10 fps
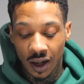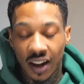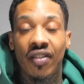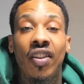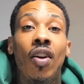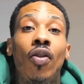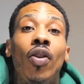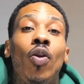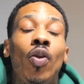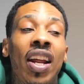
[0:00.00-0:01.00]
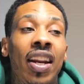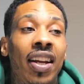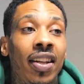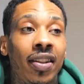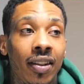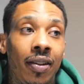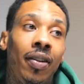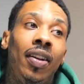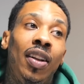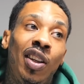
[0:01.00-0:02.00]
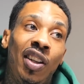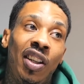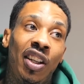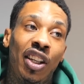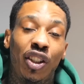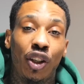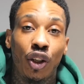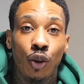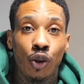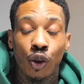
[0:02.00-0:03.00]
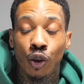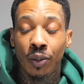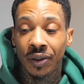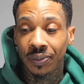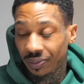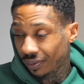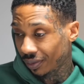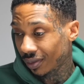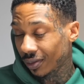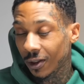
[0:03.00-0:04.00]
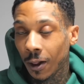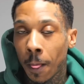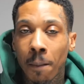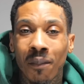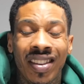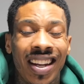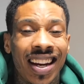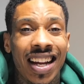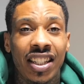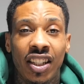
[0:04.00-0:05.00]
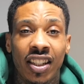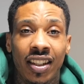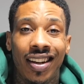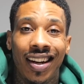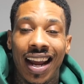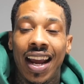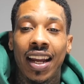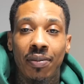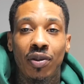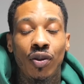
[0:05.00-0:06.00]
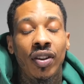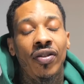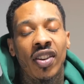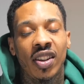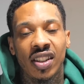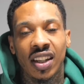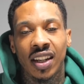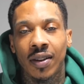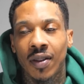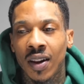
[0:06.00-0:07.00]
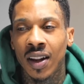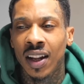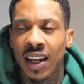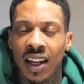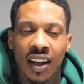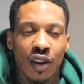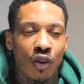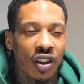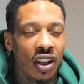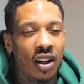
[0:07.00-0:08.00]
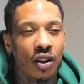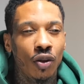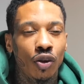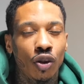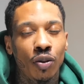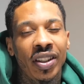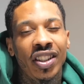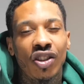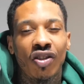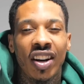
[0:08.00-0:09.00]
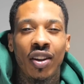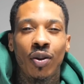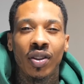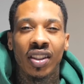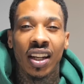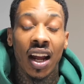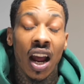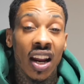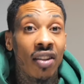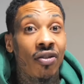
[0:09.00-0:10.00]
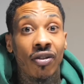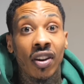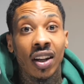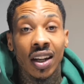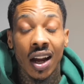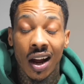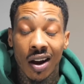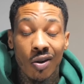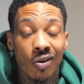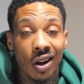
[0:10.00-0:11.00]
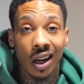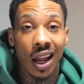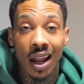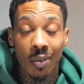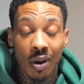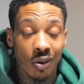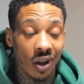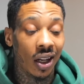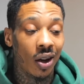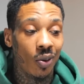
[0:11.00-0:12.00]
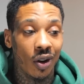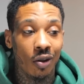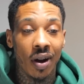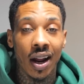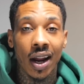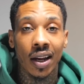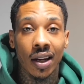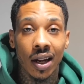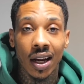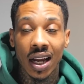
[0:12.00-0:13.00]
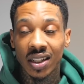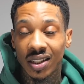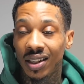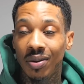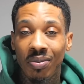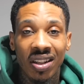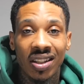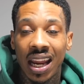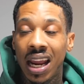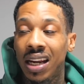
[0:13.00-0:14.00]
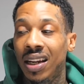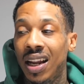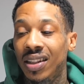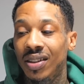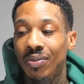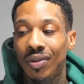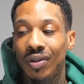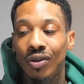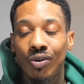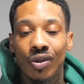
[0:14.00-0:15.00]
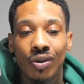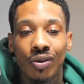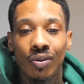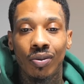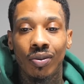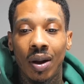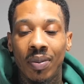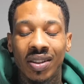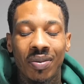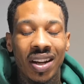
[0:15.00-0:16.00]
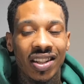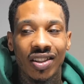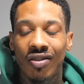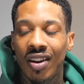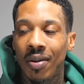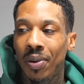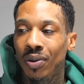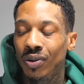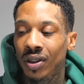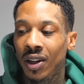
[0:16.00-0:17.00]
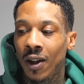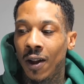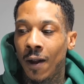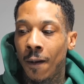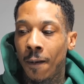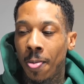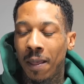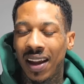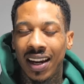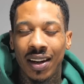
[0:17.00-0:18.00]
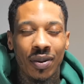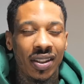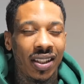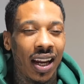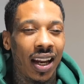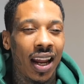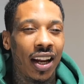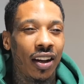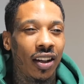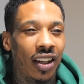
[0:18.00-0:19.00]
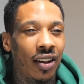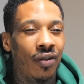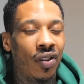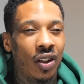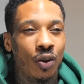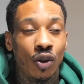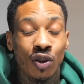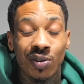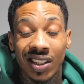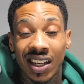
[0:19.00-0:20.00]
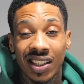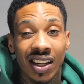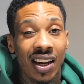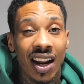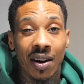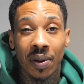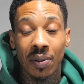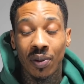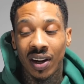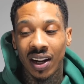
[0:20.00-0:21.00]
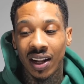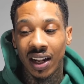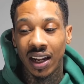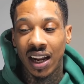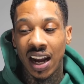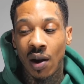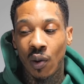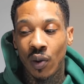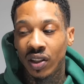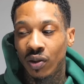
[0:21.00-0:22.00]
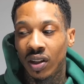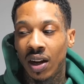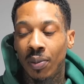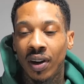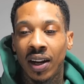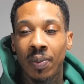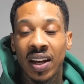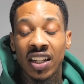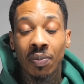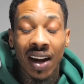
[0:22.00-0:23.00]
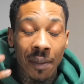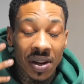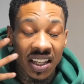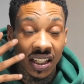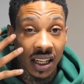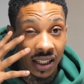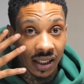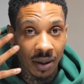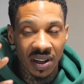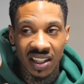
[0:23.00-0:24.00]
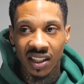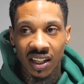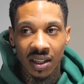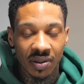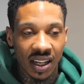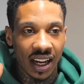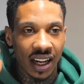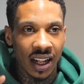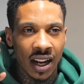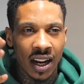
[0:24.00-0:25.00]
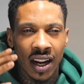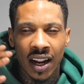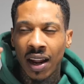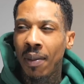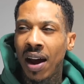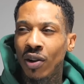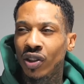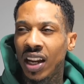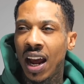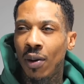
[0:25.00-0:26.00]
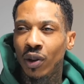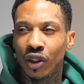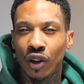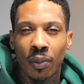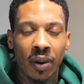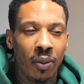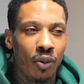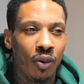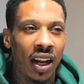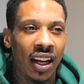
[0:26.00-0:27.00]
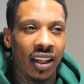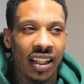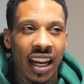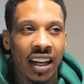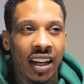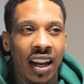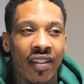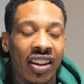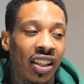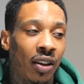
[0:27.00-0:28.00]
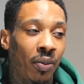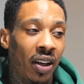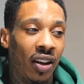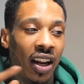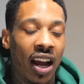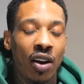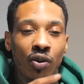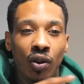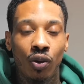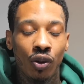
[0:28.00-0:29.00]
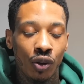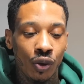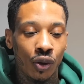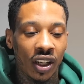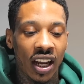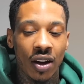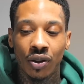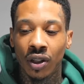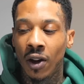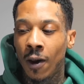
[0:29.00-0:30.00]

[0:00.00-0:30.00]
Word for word: If y'all don't know who that is, it's a YouTuber that I just got hip to. He from the city. He a little young YouTuber. He just trying to do his thing. I ain't friendly, y'all. I don't collab. I don't link up with nobody. I ain't nothing. I just seen me tagged in like some YouTube, I mean some Instagram post, and it was saying like DMV YouTubers, and I seen a lot of people in it. And I went to a couple of their pages, but I be seeing some of his clips like him outside with certain people like day in the life. I seen him in the house with little dude on the couch.